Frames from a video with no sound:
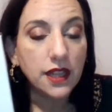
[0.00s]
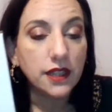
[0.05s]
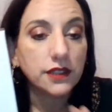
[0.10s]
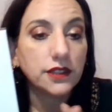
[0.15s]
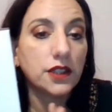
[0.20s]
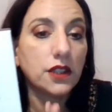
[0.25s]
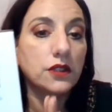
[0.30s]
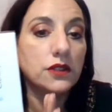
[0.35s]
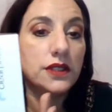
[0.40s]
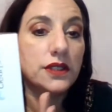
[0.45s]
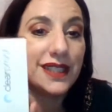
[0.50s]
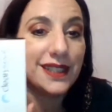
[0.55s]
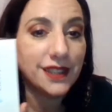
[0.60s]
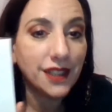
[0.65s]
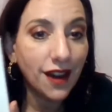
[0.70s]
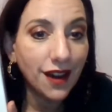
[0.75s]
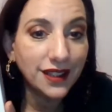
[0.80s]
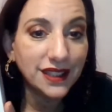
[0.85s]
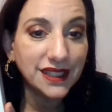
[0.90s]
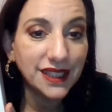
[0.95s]
So
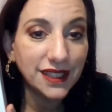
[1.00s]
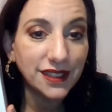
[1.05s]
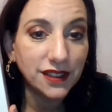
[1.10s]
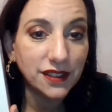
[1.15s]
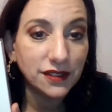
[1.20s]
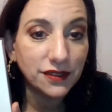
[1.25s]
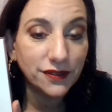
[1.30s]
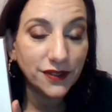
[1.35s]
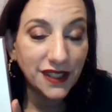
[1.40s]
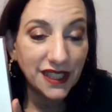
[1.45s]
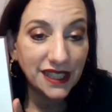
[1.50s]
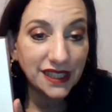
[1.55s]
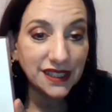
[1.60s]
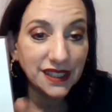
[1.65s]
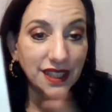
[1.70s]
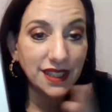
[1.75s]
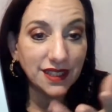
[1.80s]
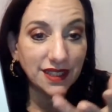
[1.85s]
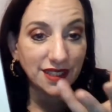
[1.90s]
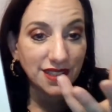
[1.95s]
detoxing your
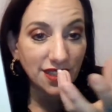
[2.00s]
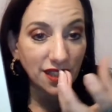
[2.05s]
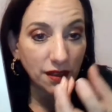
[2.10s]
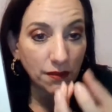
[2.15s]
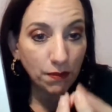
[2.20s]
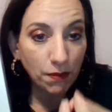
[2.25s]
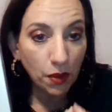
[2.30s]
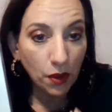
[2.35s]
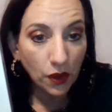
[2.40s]
feet, because it's going to